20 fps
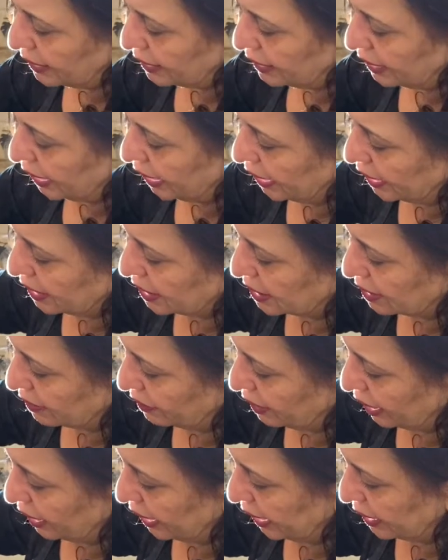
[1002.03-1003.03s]
taste of
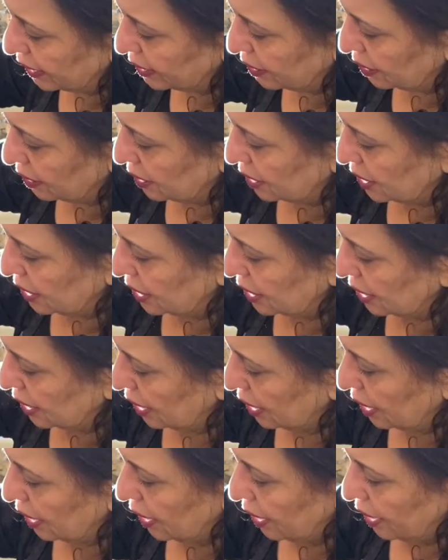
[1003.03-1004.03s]
the lentils
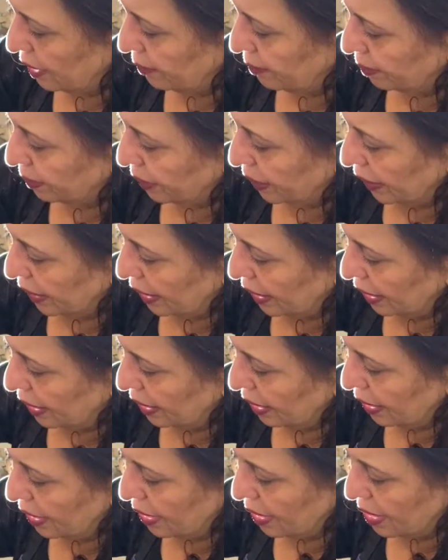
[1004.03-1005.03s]

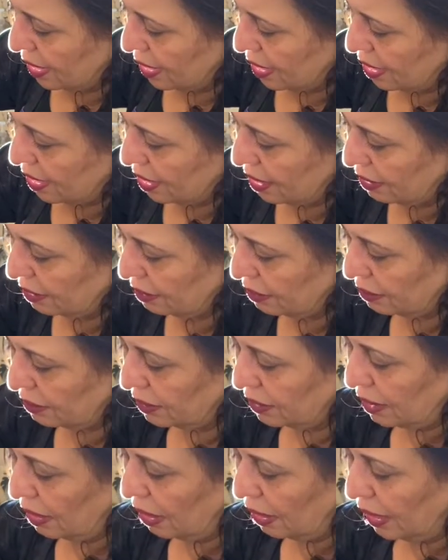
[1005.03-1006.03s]
and
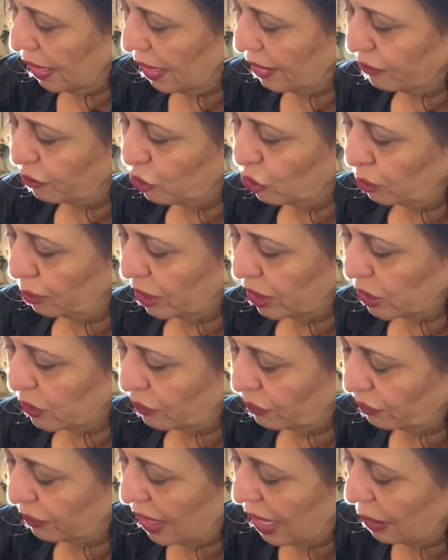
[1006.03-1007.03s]
not have too much
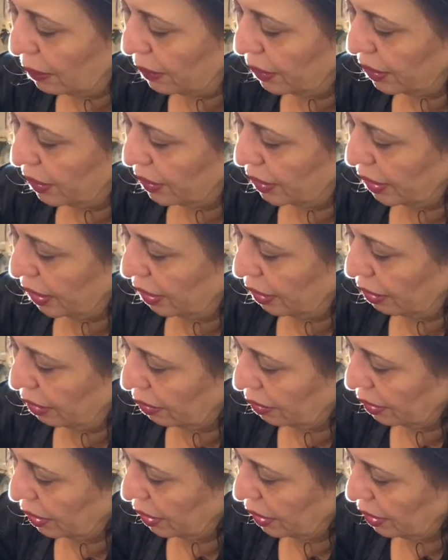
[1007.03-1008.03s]
flour in there,
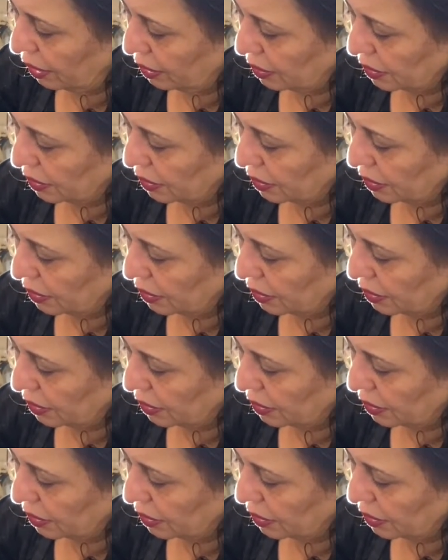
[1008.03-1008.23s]
okay?